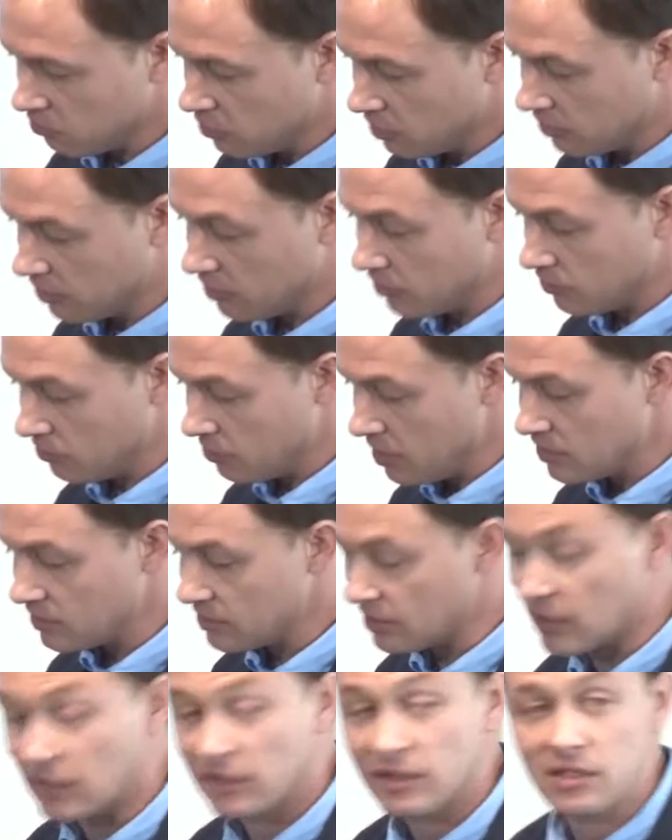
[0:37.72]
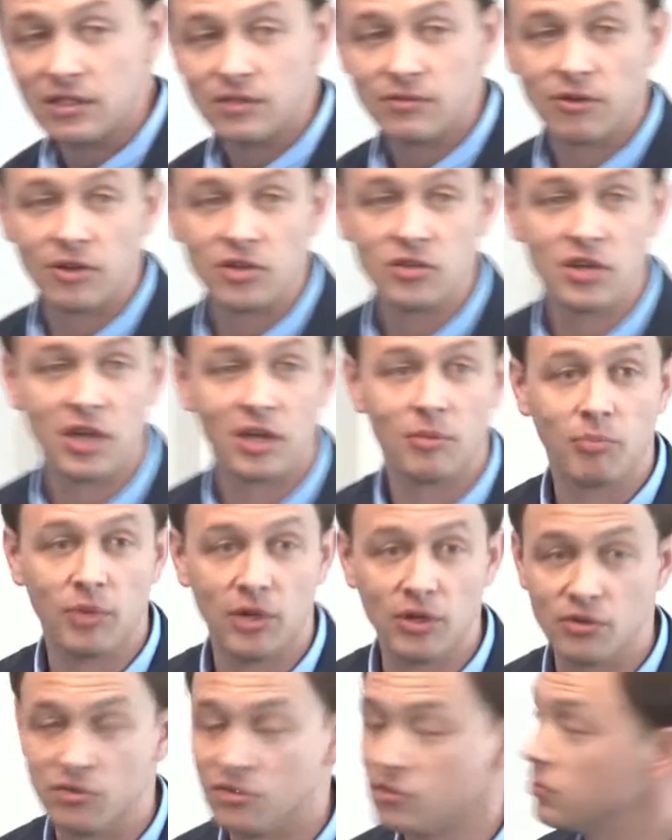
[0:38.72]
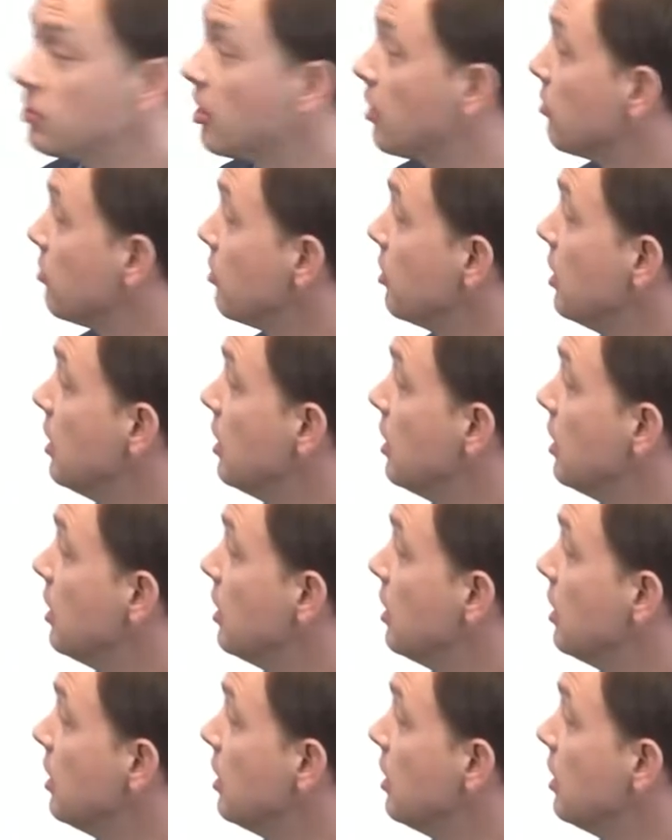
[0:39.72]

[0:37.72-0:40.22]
with the threats that these fungi pose to our